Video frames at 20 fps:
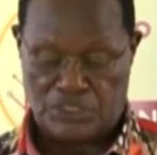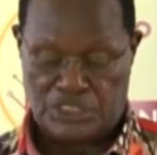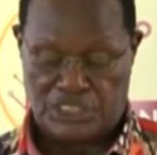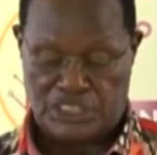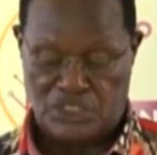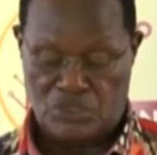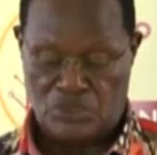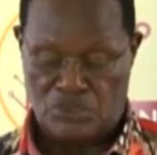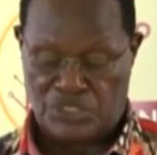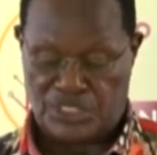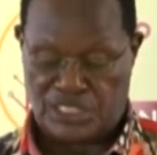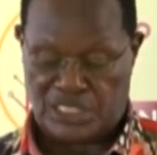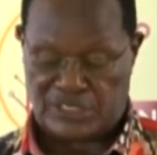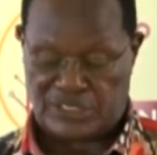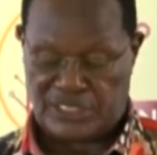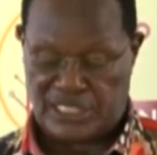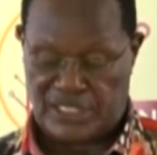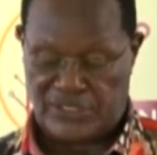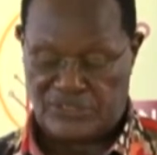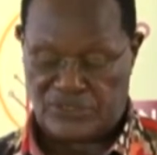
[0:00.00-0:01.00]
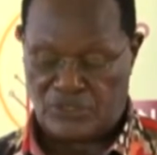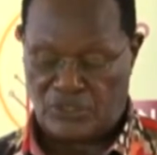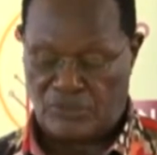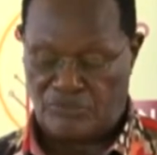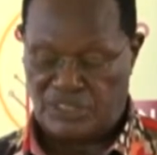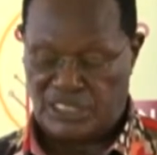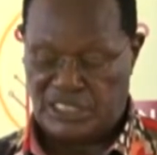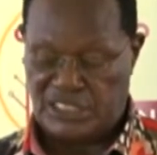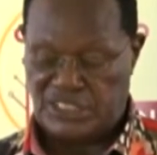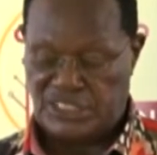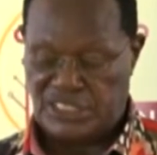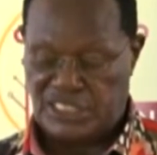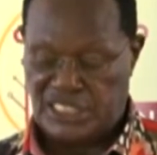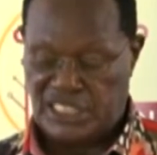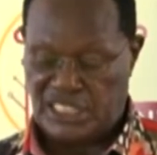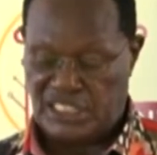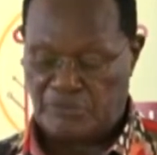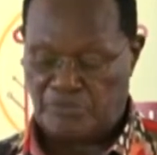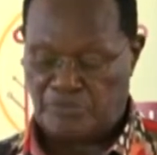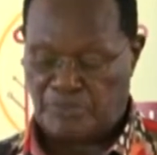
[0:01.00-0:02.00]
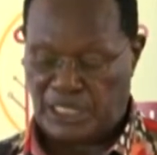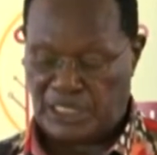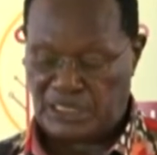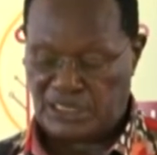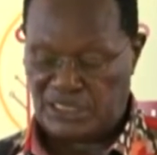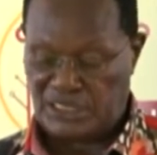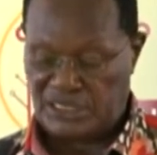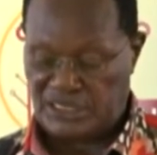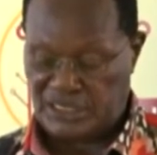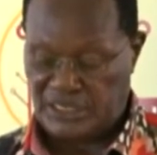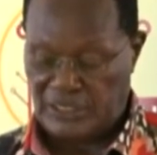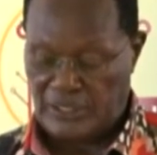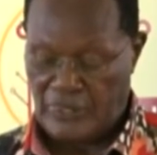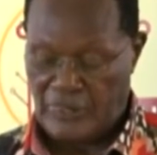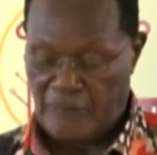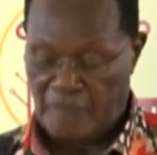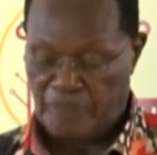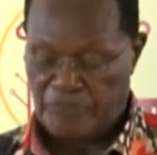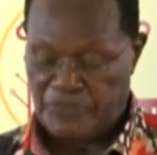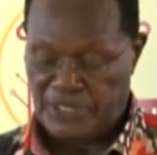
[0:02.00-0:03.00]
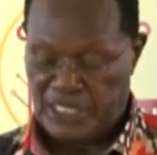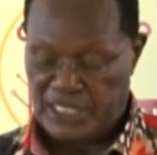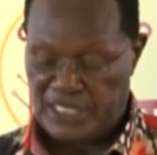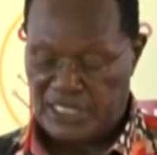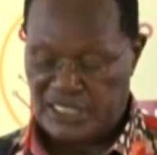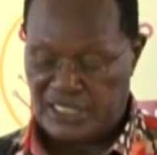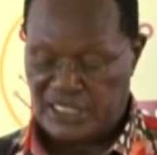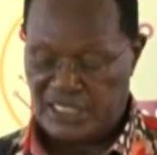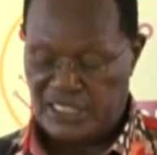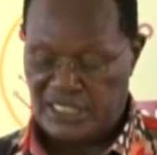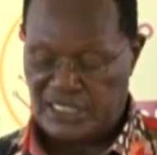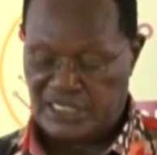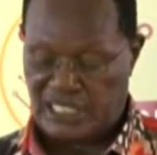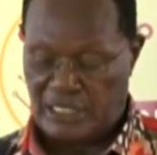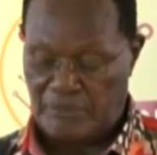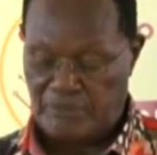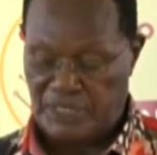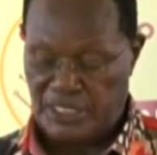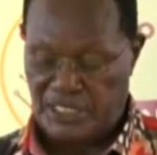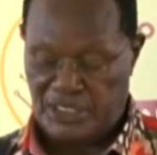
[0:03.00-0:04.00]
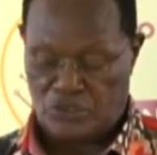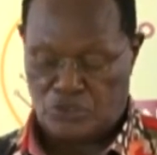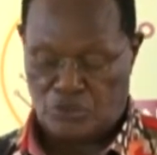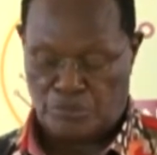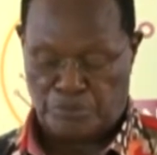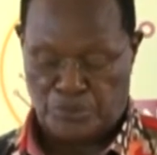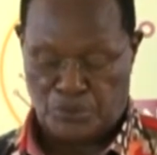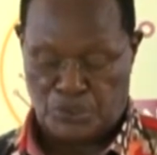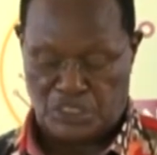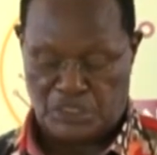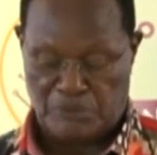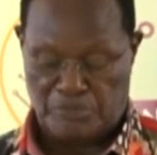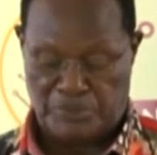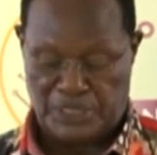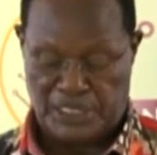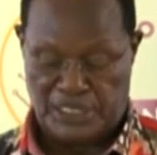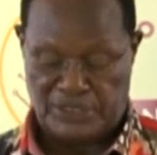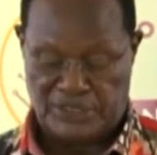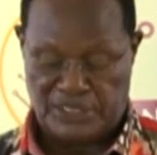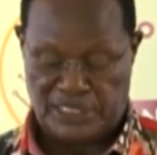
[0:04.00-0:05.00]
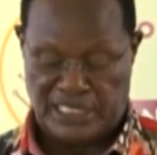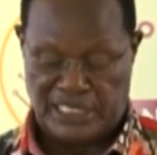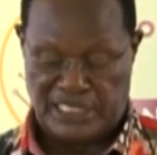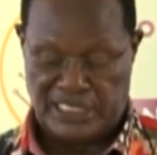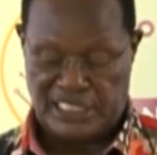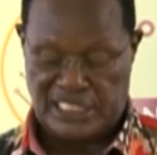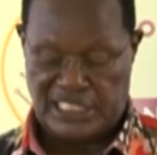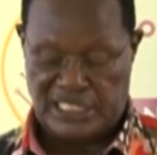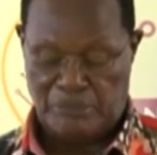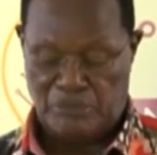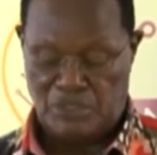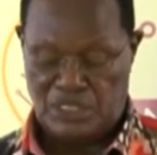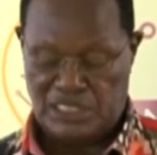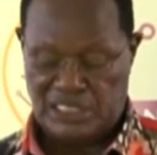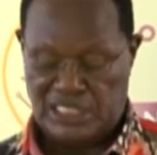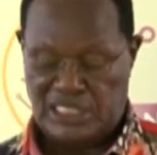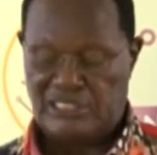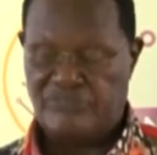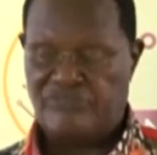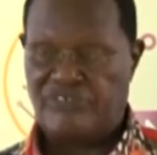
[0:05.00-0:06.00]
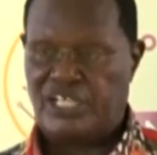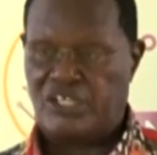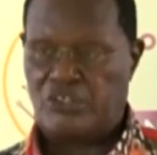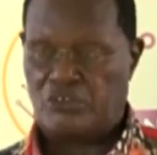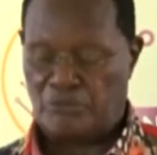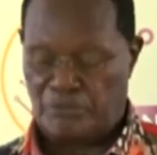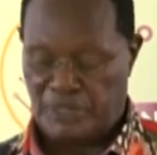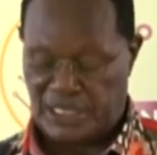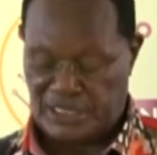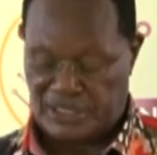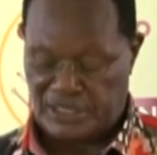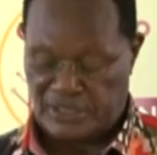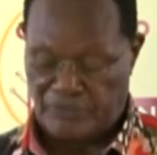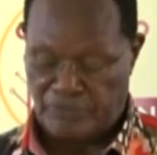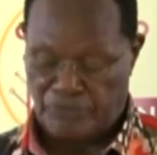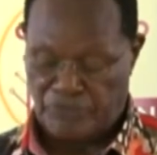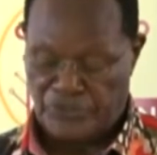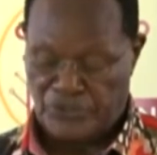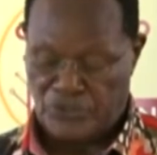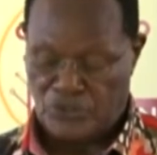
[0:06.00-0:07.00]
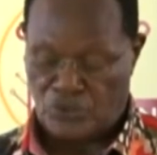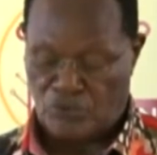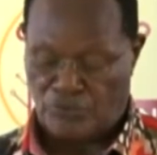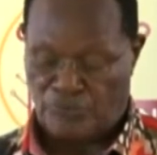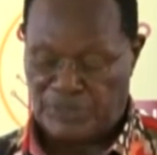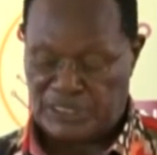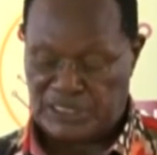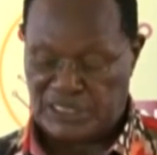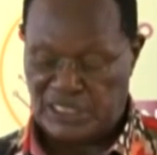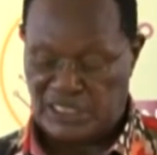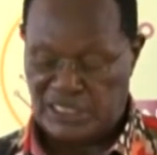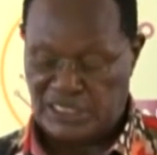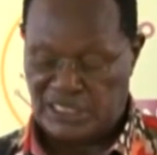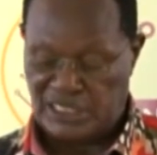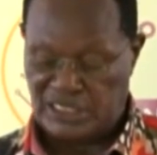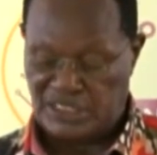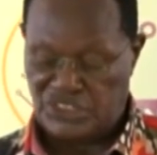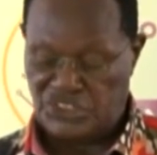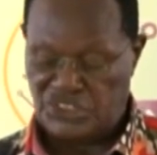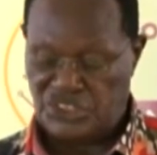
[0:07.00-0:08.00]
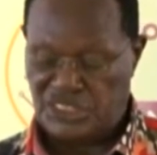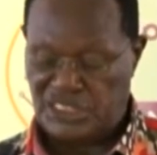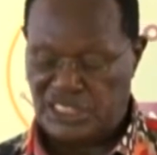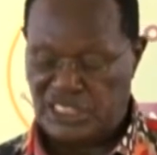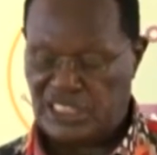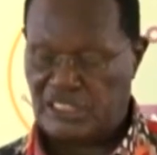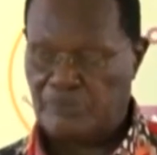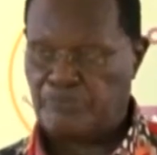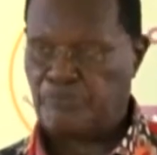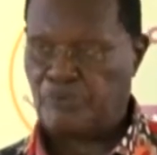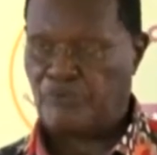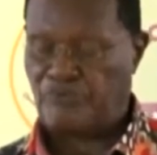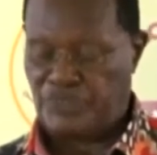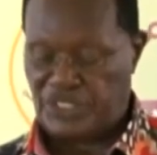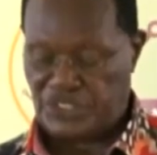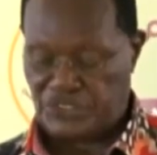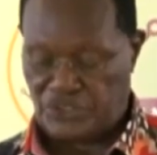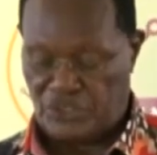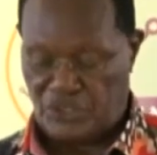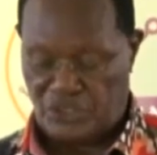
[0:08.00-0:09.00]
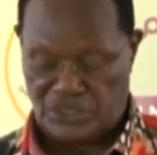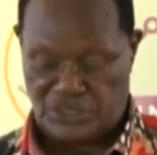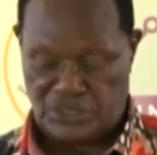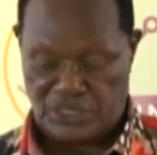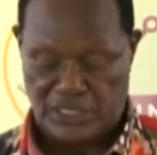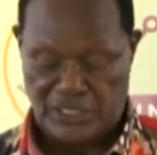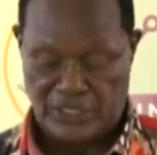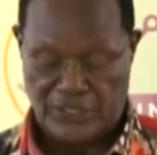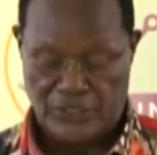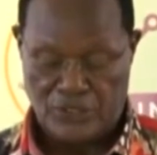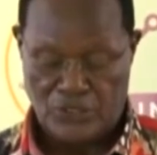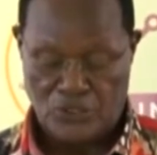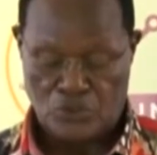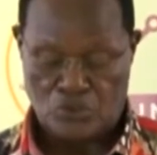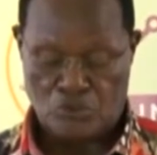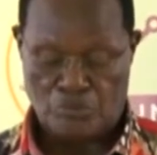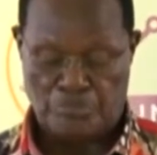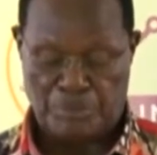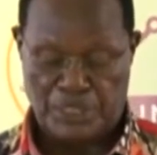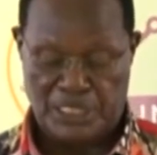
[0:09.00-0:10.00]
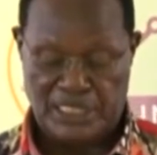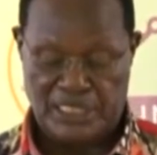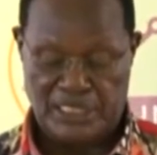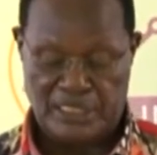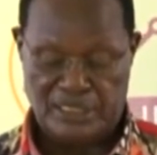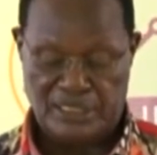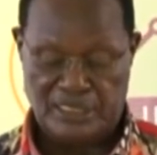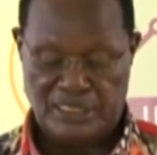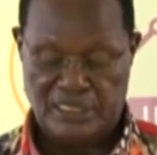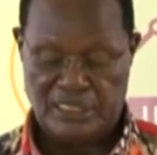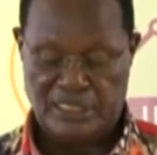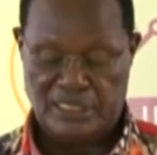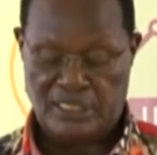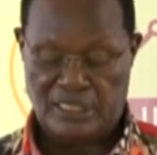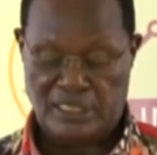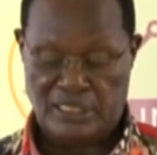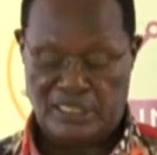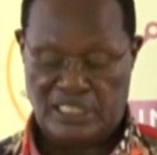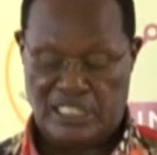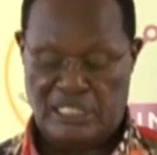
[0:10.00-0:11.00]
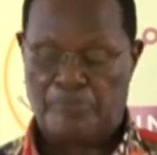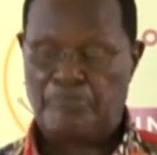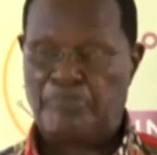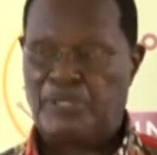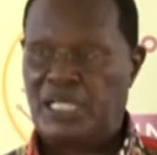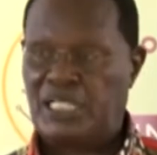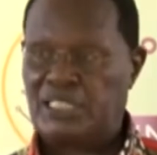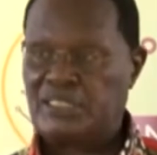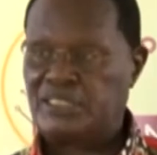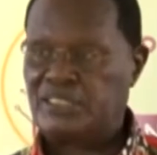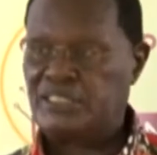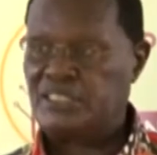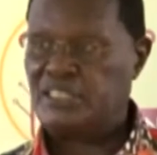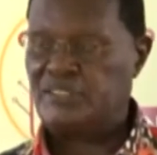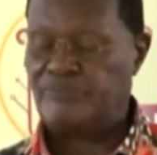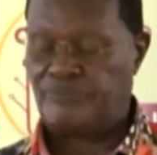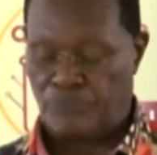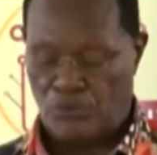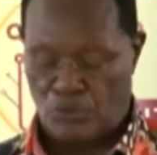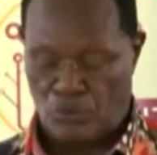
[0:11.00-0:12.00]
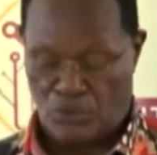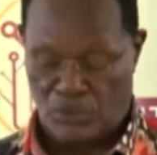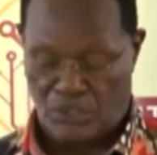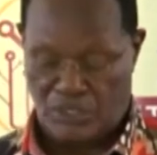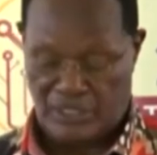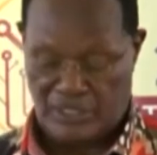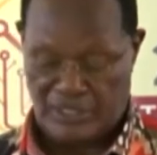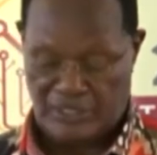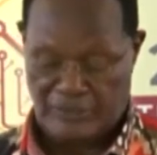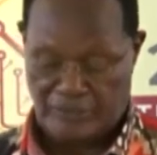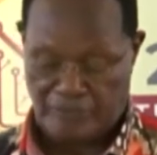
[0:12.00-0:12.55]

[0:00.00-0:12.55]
continued success of the engineering practice and is determined to put in place an enabling environment to facilitate engineering professionals to play their part in full.